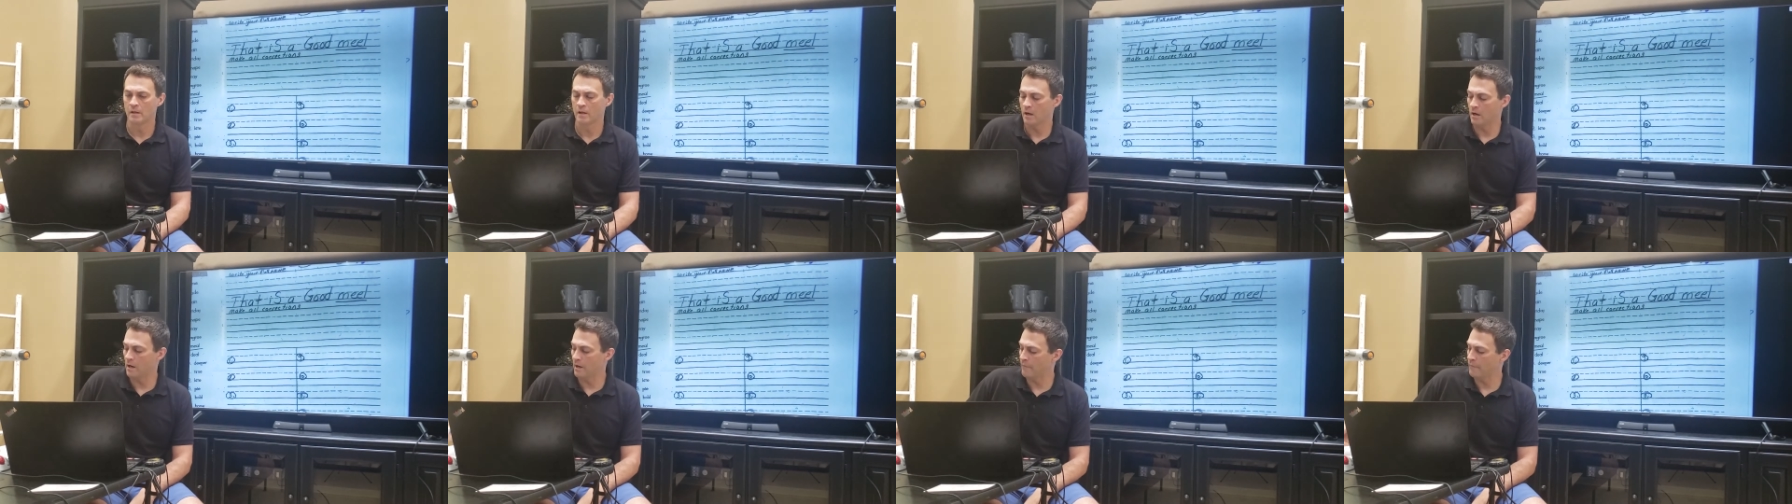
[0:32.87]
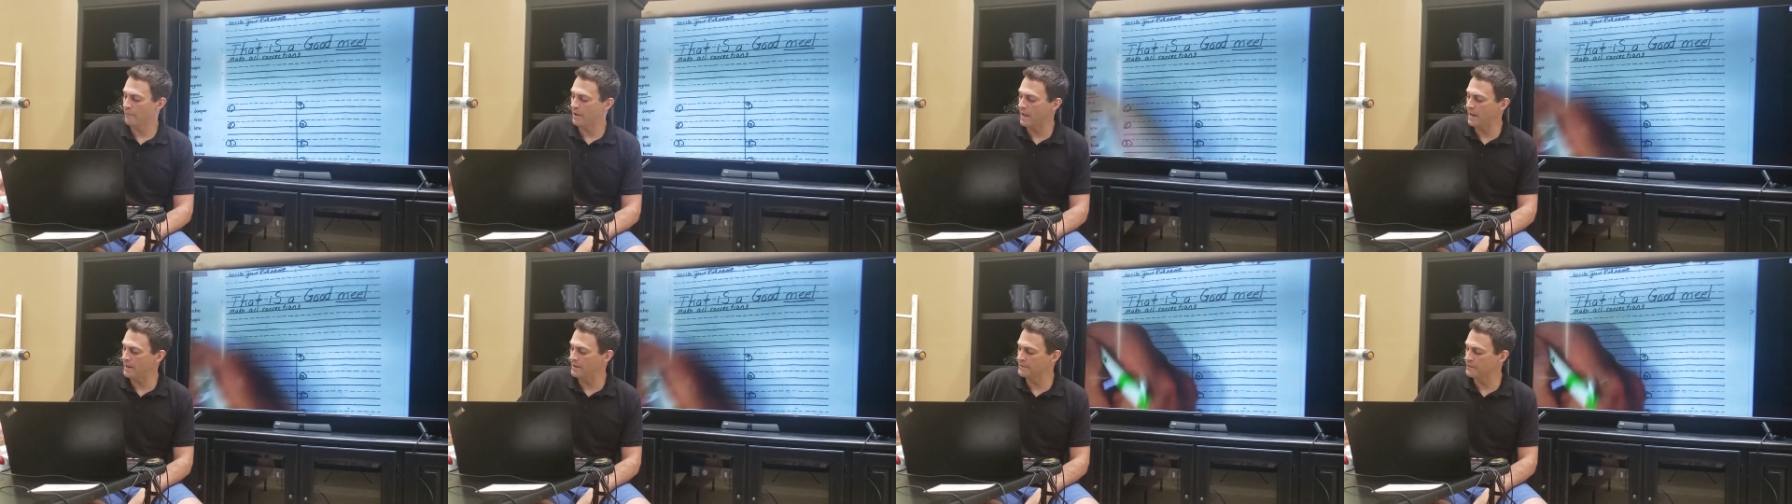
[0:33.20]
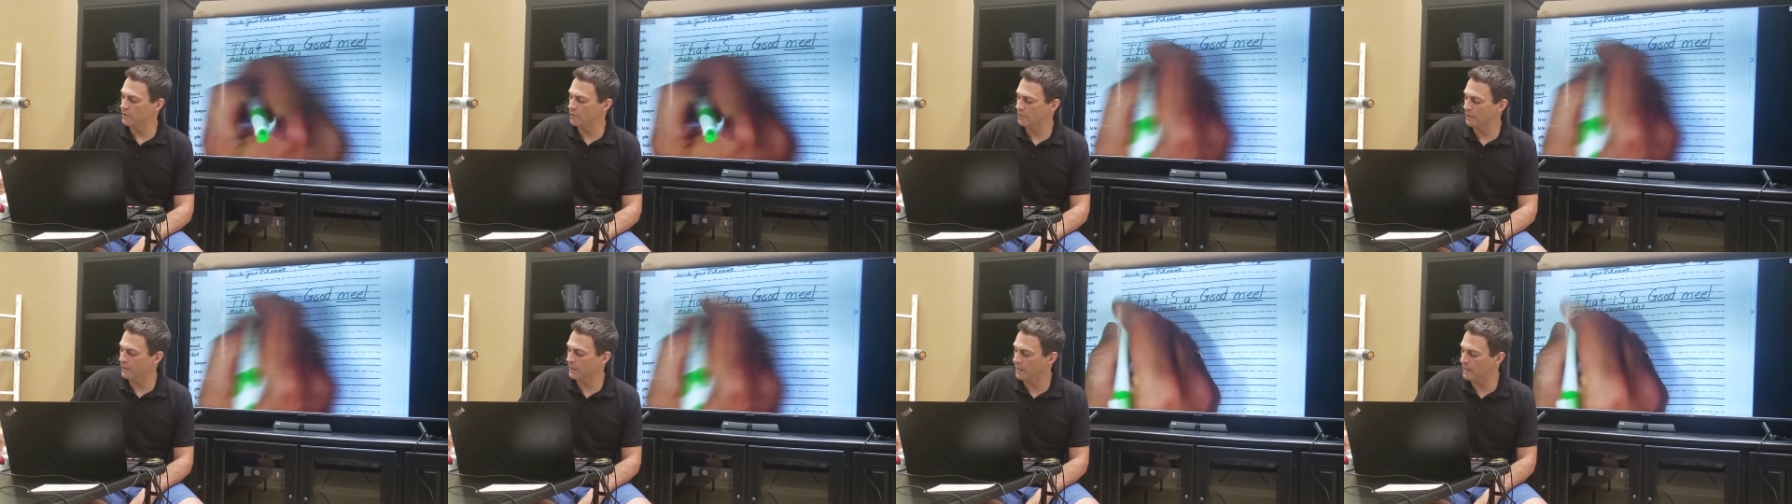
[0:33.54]
All right, that is
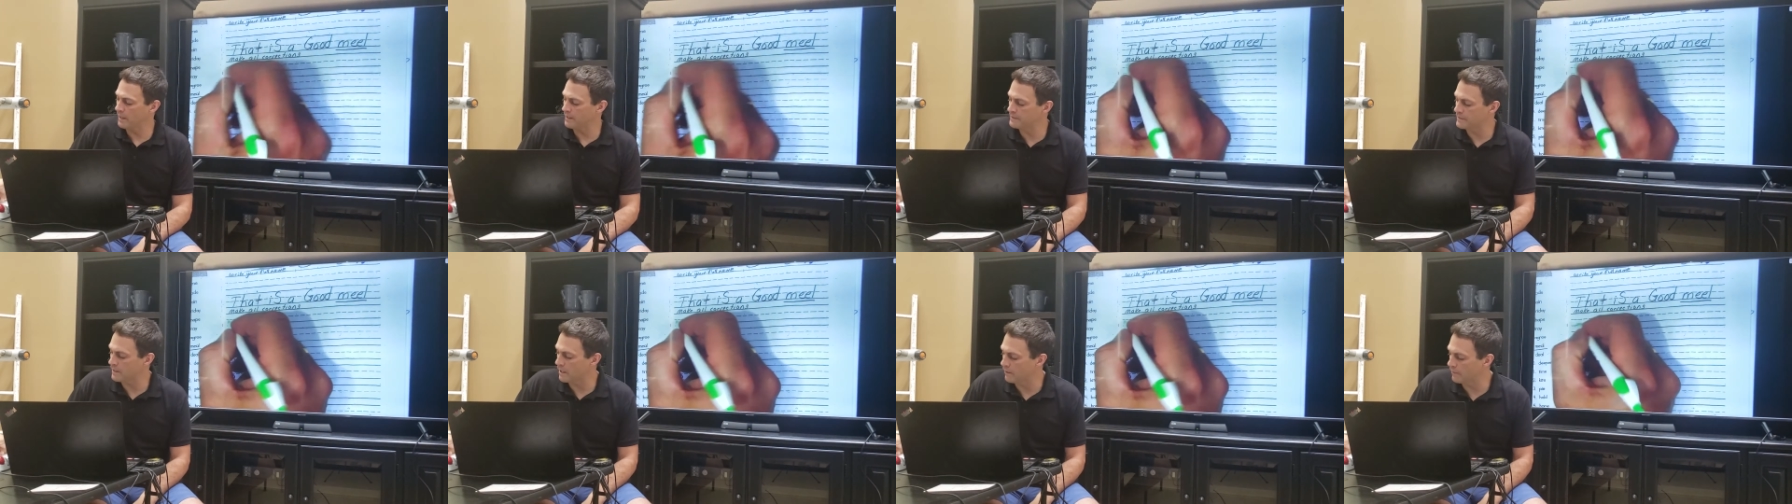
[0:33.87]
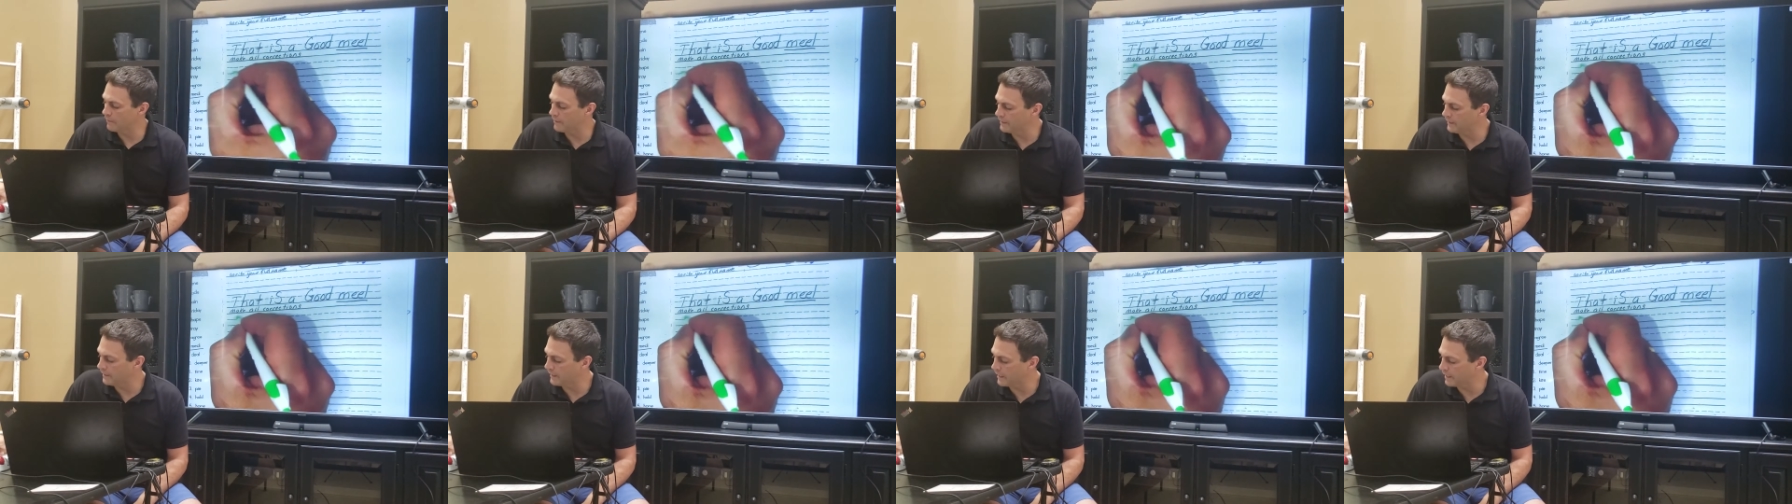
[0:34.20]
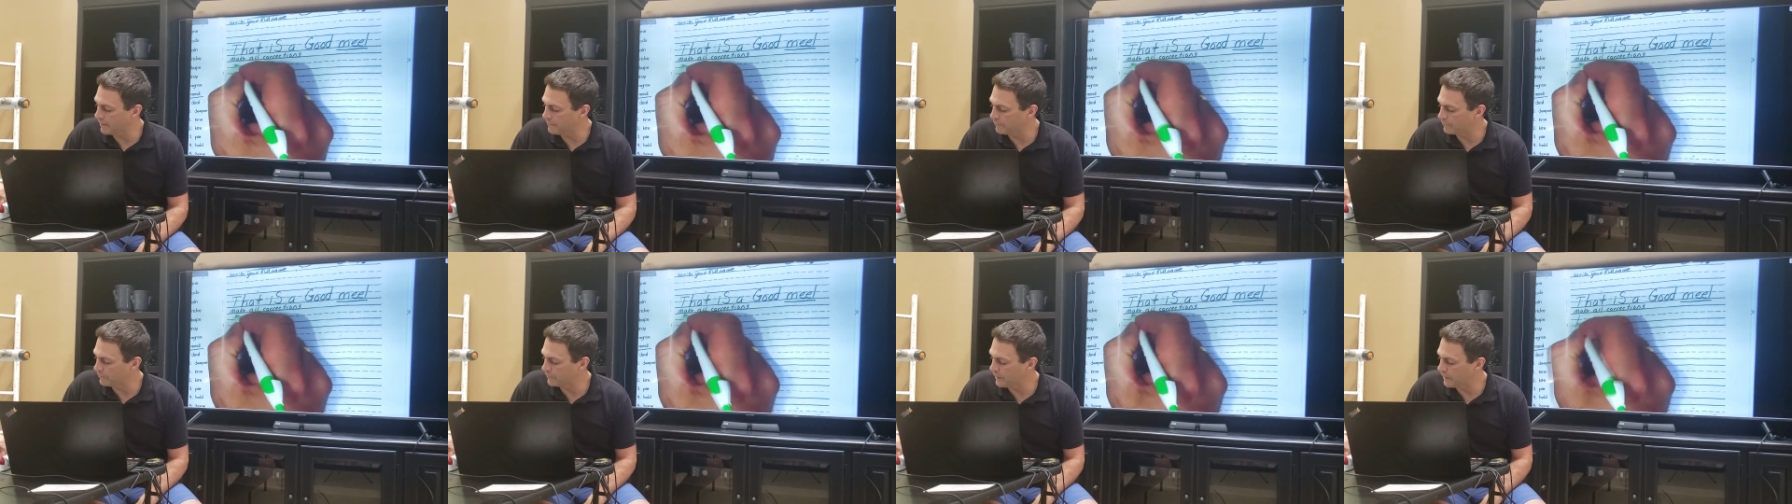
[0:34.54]
okay. It's already
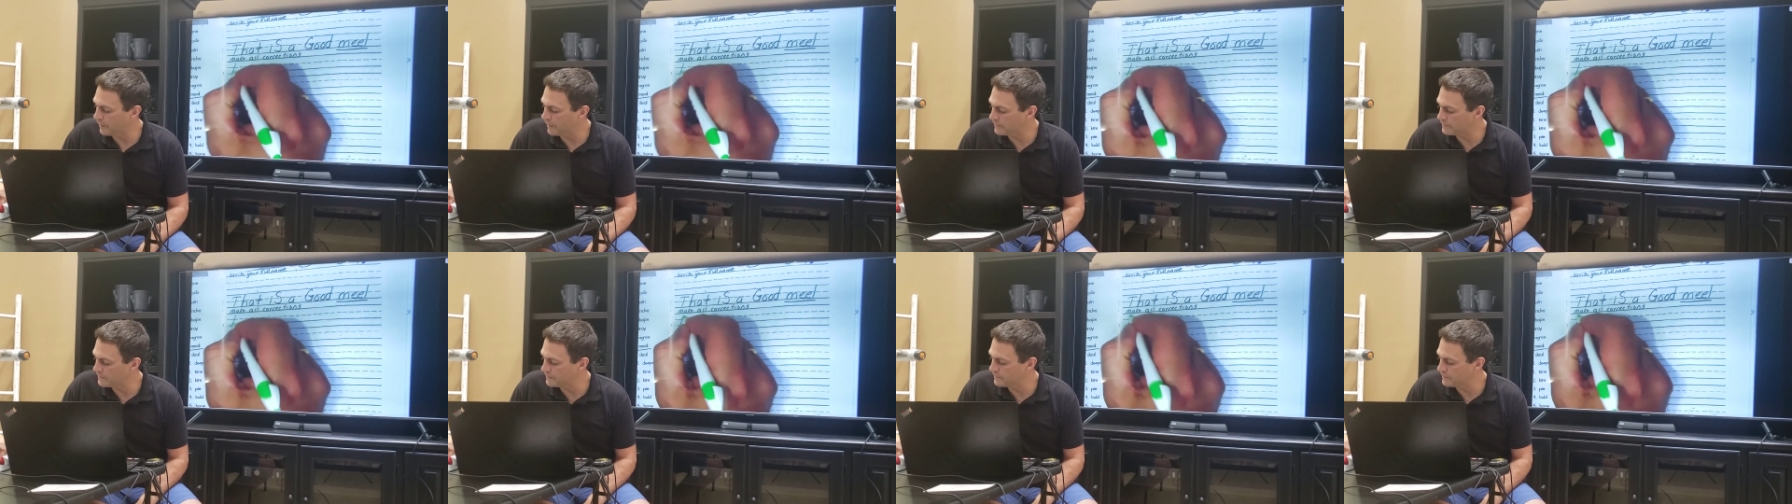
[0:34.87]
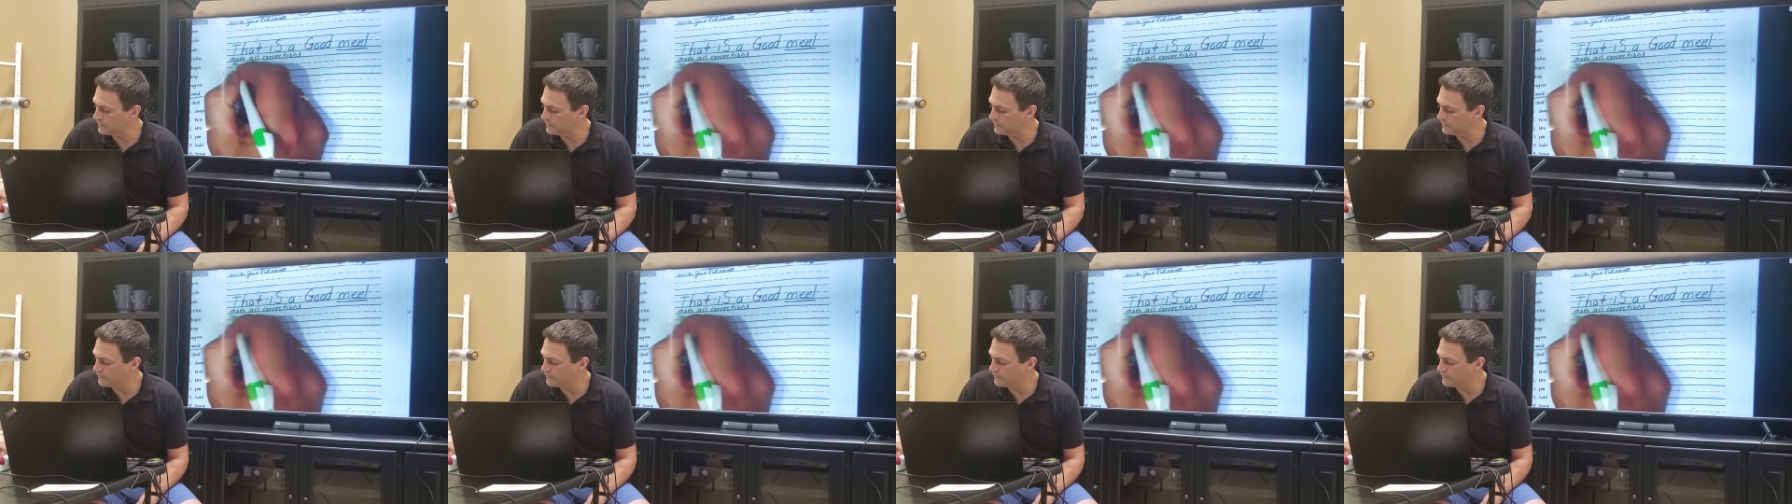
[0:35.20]
capitalized.